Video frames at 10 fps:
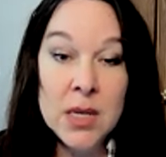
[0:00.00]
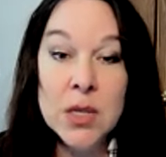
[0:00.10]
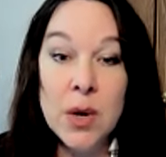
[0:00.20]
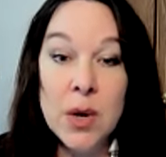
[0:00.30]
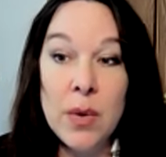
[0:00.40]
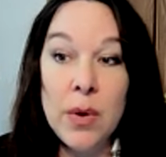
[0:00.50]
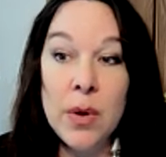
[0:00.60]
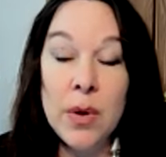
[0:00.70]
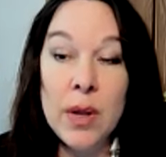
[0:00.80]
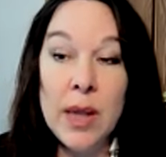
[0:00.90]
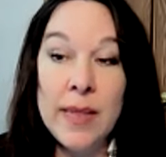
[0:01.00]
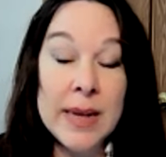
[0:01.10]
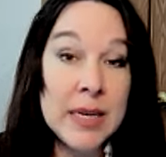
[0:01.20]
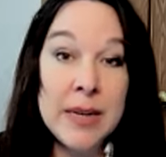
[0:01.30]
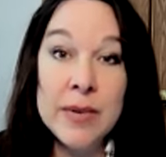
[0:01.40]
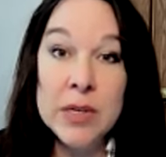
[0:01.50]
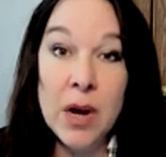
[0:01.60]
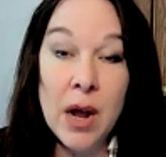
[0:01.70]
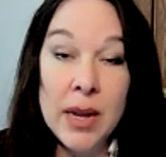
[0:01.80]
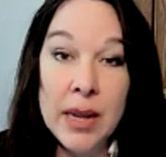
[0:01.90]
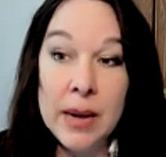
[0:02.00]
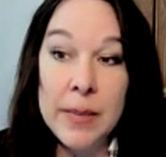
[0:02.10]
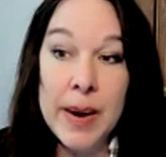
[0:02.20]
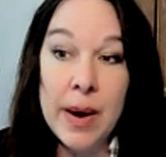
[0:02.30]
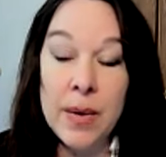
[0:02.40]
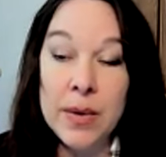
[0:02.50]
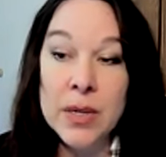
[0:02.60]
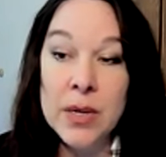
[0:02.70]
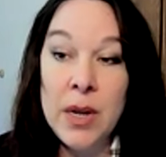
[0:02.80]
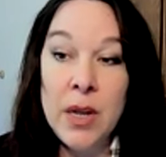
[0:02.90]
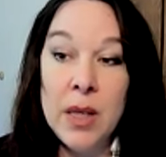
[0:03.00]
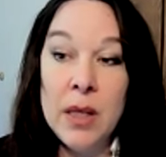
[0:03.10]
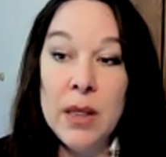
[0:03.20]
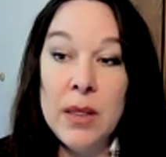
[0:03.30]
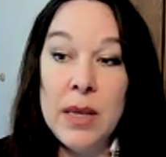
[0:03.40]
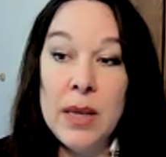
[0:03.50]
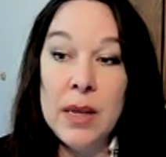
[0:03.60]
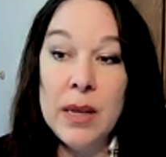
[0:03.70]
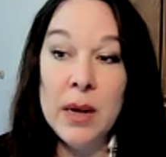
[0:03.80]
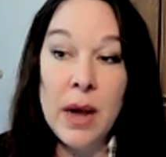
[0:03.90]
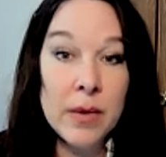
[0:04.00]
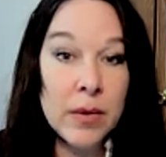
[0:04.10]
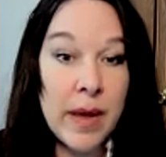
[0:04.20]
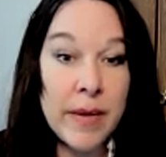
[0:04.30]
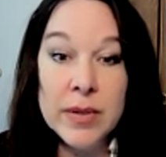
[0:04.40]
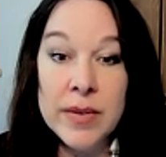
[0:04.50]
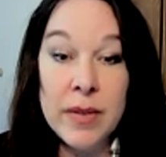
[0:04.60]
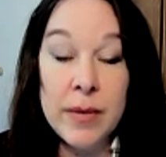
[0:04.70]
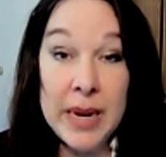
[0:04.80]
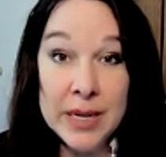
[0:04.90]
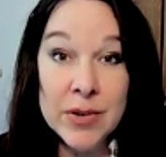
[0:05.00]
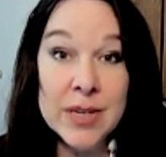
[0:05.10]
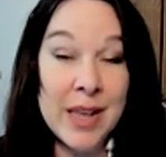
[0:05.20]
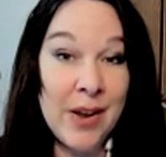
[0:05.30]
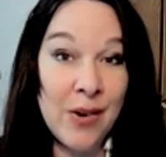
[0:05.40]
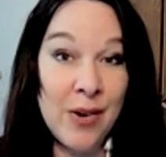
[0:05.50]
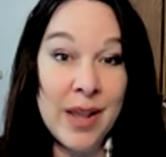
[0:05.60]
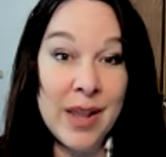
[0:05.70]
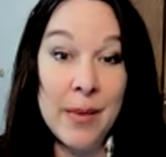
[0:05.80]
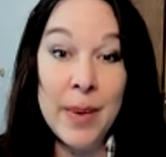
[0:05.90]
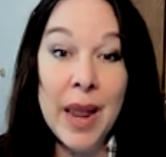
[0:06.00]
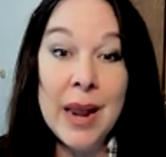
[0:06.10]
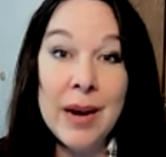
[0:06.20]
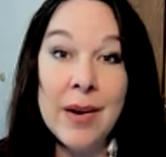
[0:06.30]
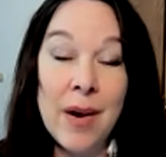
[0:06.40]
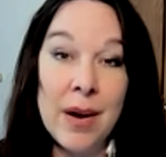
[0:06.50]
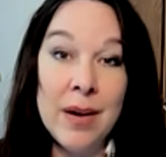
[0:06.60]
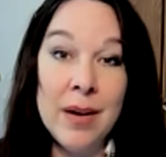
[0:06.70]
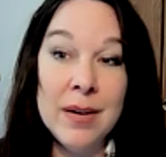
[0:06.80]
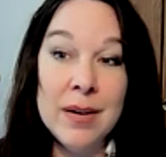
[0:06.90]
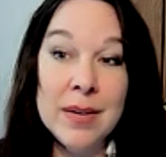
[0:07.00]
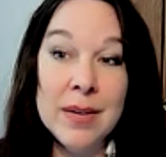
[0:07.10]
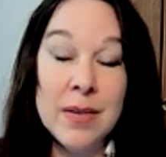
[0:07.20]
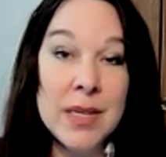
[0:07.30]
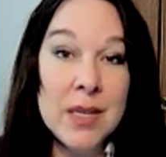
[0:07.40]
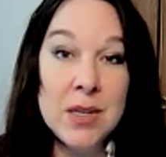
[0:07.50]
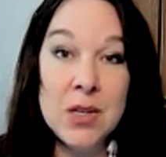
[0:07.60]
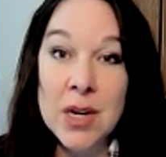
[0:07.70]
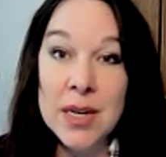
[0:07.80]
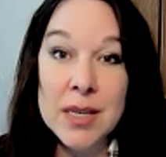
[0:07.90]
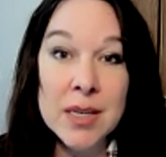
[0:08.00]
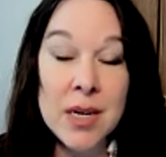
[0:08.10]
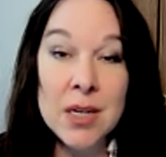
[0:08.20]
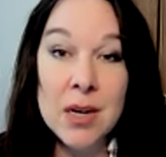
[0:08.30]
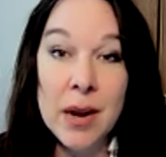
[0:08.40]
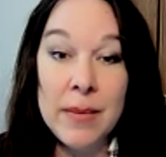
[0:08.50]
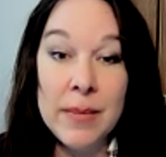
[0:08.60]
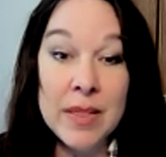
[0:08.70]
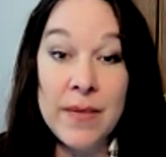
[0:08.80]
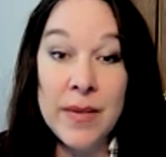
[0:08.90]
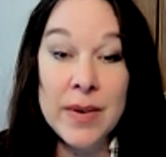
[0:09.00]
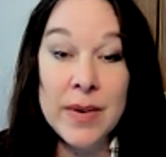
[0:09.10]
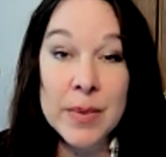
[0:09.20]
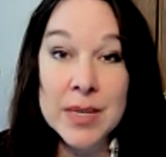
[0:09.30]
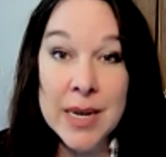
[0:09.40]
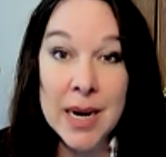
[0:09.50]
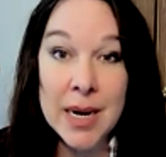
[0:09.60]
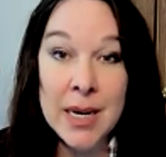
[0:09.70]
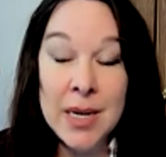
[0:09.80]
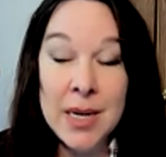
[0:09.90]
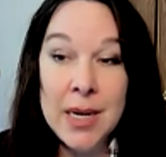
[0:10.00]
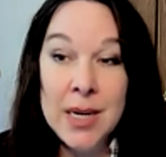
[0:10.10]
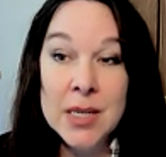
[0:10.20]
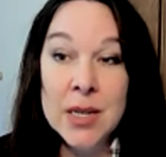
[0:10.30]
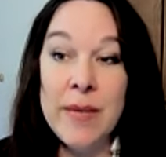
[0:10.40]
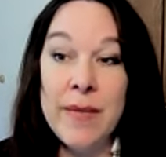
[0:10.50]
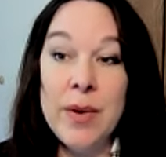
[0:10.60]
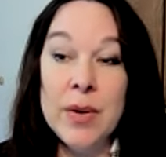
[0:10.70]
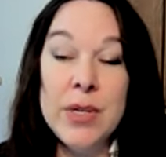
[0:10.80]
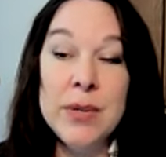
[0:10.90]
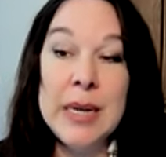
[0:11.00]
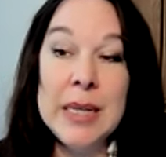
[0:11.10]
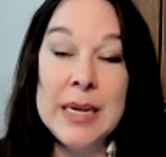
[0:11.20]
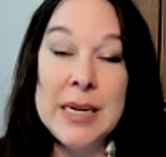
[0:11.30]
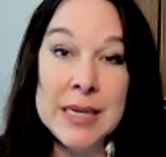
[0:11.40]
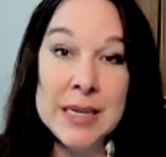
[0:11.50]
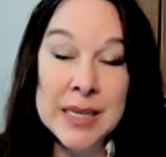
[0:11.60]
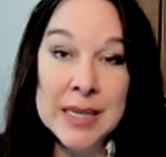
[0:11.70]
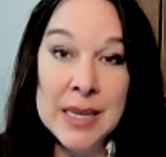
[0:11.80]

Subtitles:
So, and that's not even talking about the other levels of the matrix that you're going to get paid on. So this is just talking about the 50%. So if you're doing this